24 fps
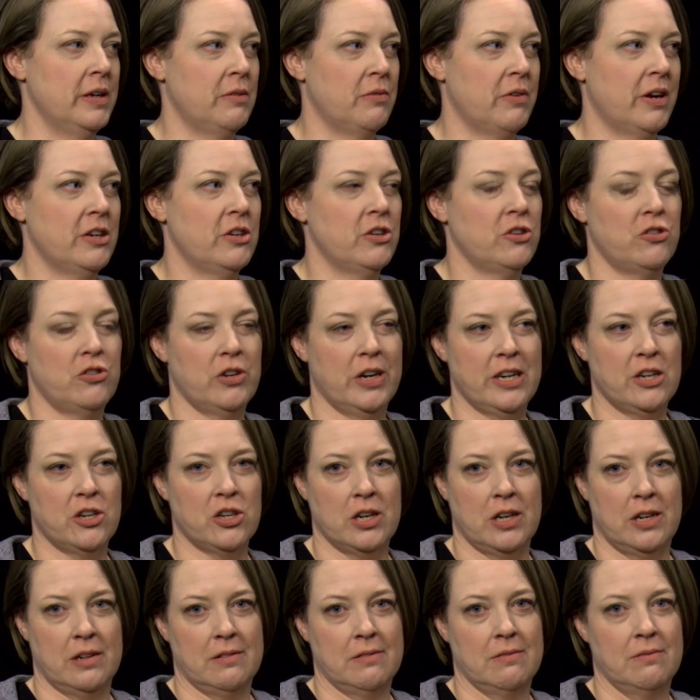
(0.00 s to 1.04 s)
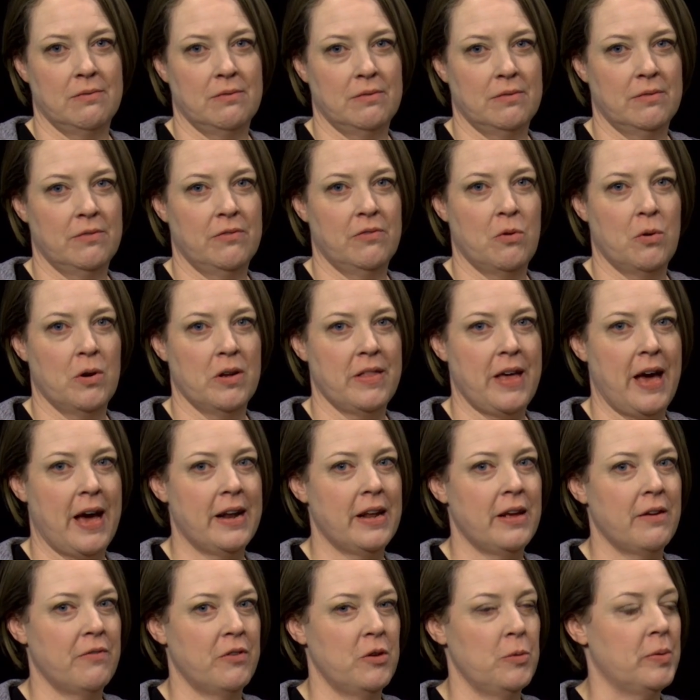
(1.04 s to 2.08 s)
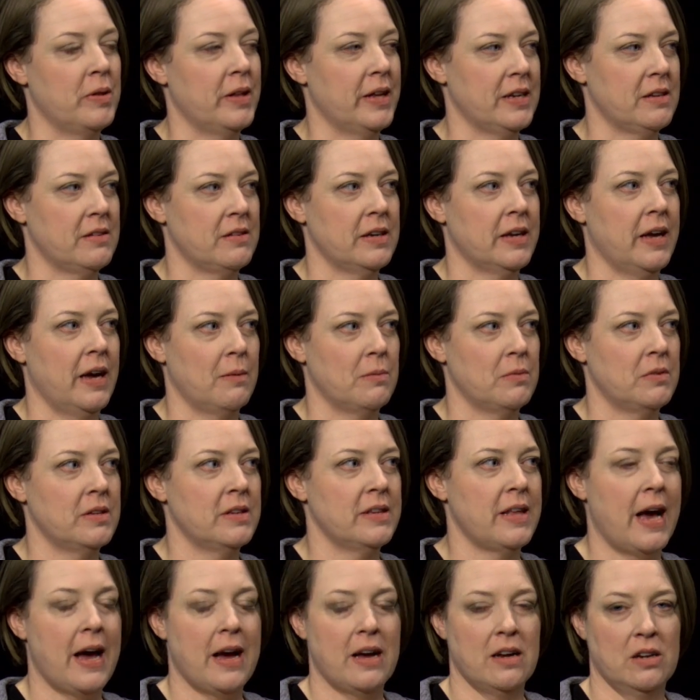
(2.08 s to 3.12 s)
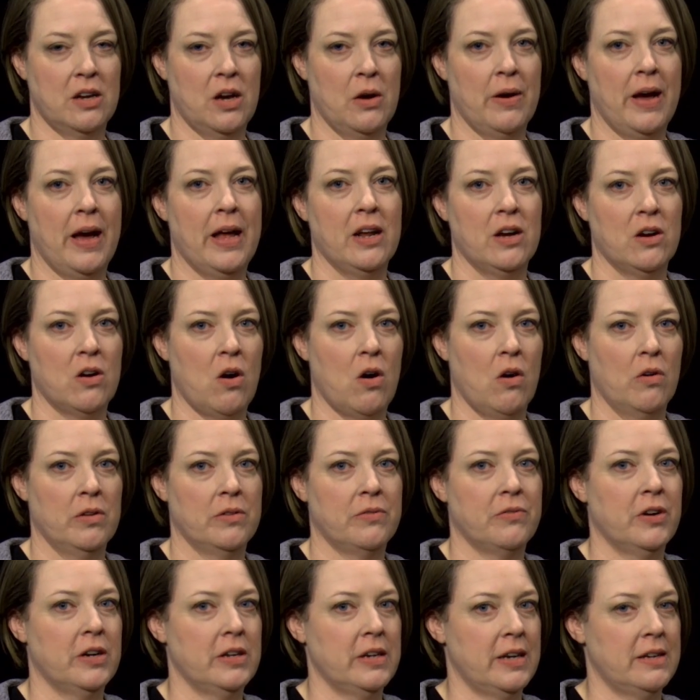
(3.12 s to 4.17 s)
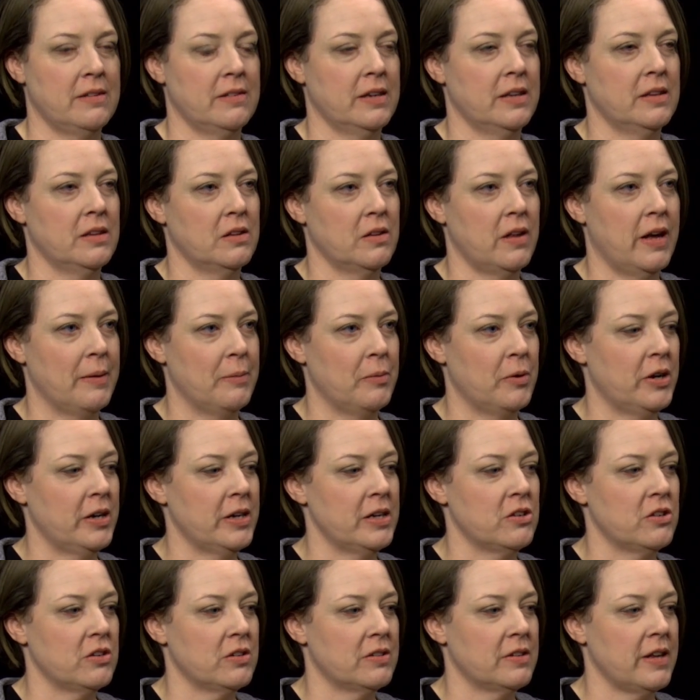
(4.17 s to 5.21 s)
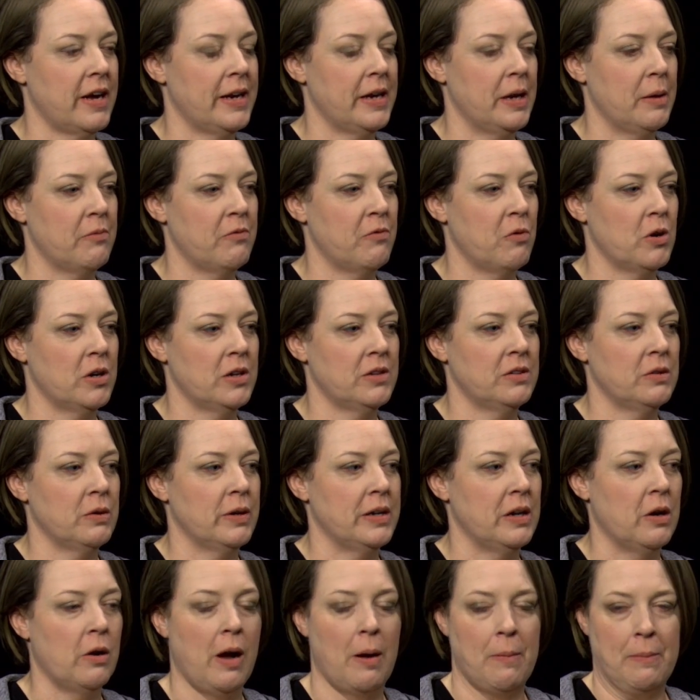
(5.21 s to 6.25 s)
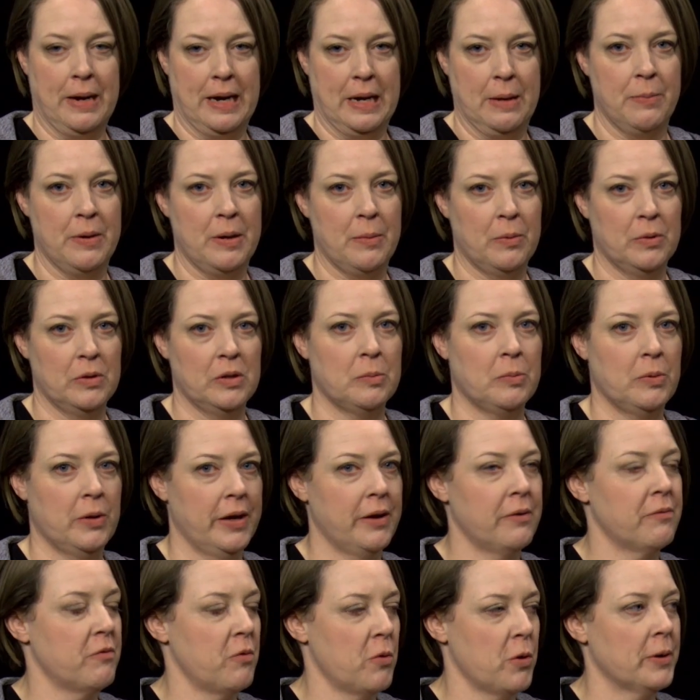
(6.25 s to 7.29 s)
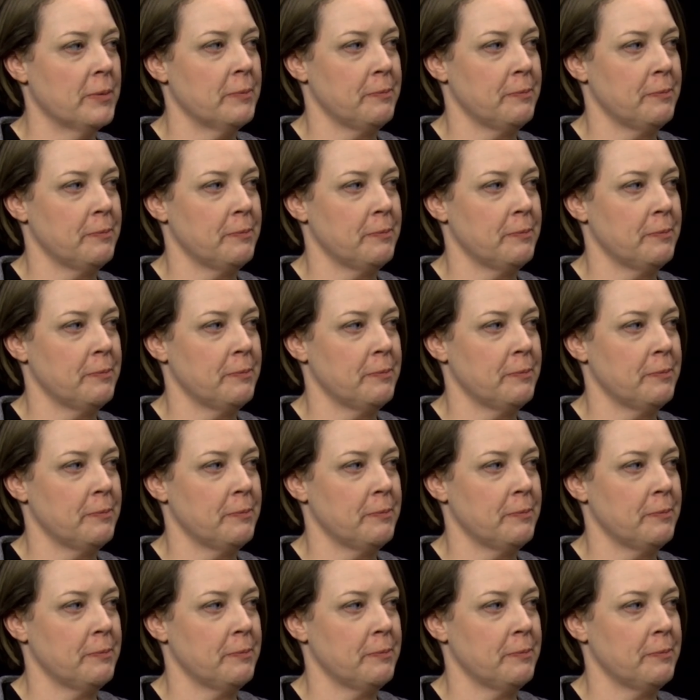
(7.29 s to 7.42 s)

need registration for that if you plan to come to that. Go ahead and call the front desk at the library and just sign up for it so I know how many people to plan for.